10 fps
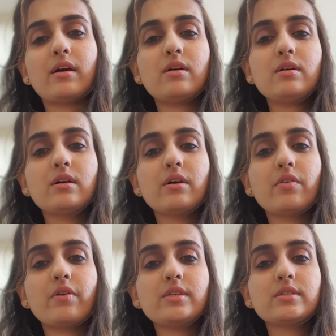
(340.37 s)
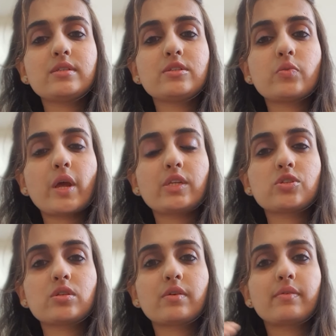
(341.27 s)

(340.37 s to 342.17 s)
a wrist stretch,